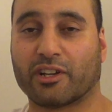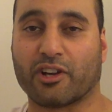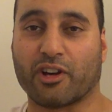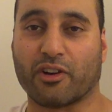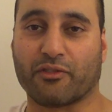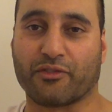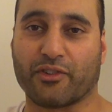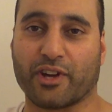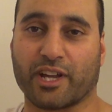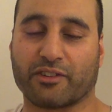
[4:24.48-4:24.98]

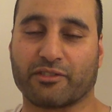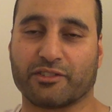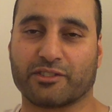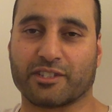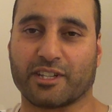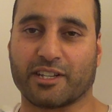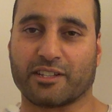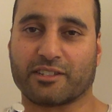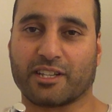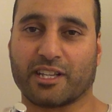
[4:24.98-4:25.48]
of
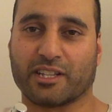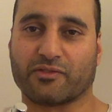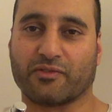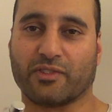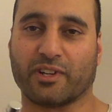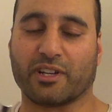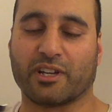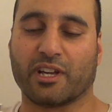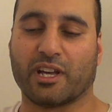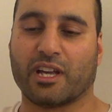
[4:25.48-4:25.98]
fragrances, is
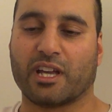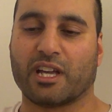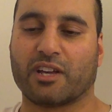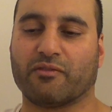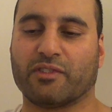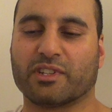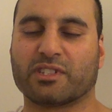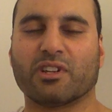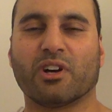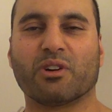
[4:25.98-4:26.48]
that
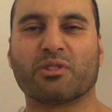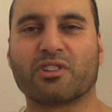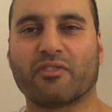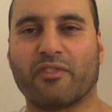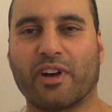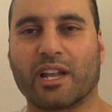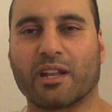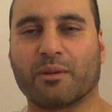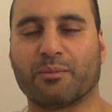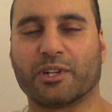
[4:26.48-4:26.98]
there's no
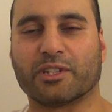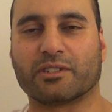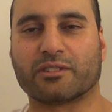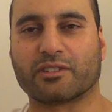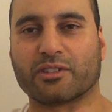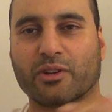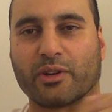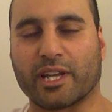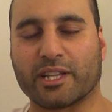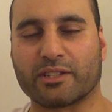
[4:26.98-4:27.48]
development,
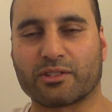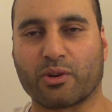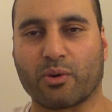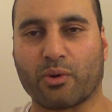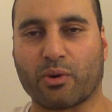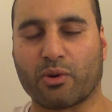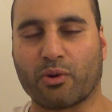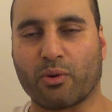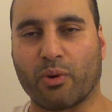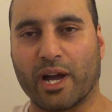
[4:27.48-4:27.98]
so it's
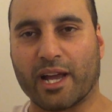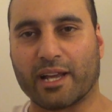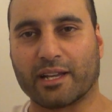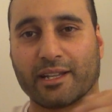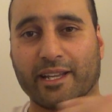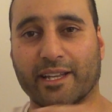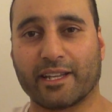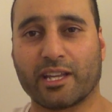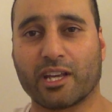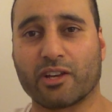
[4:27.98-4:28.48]
quite
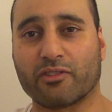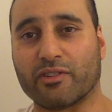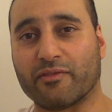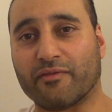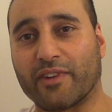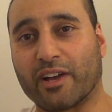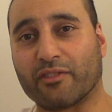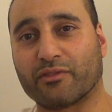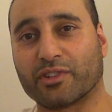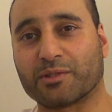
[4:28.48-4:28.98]
linear in
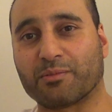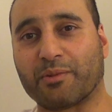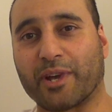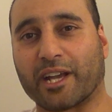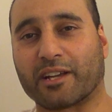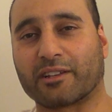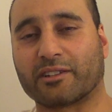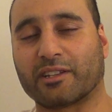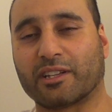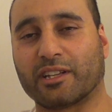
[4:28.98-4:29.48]
that
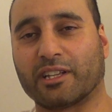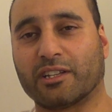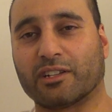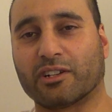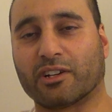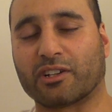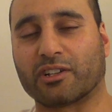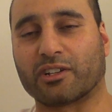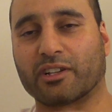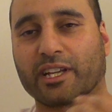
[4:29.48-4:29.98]
respect. You're
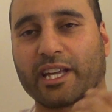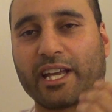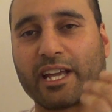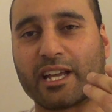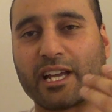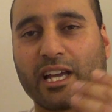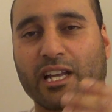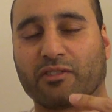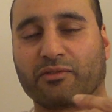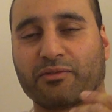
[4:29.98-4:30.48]
not going to
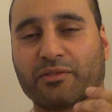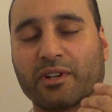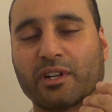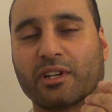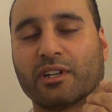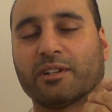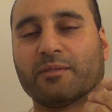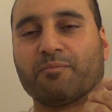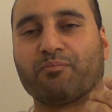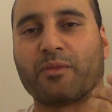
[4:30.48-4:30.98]
get kind of
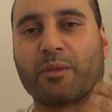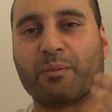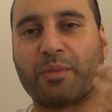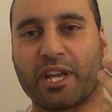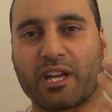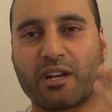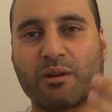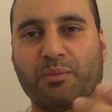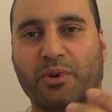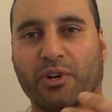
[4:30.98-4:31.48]

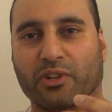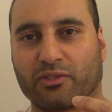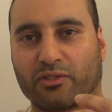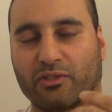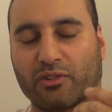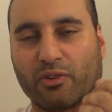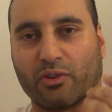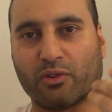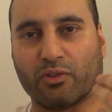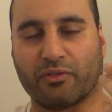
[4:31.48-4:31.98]
pick up on
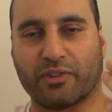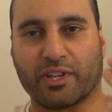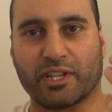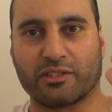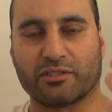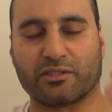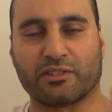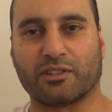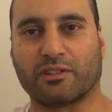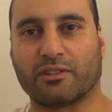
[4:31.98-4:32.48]
all
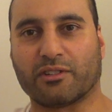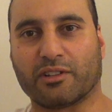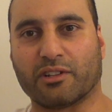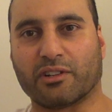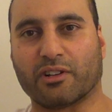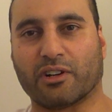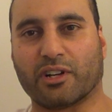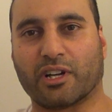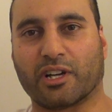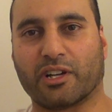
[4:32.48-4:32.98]
these
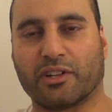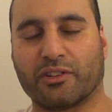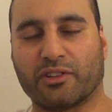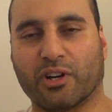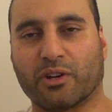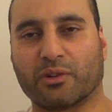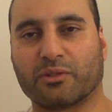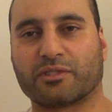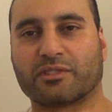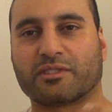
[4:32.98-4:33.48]

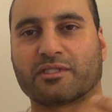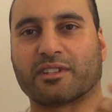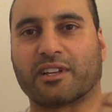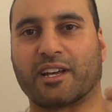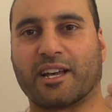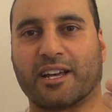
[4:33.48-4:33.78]
notes,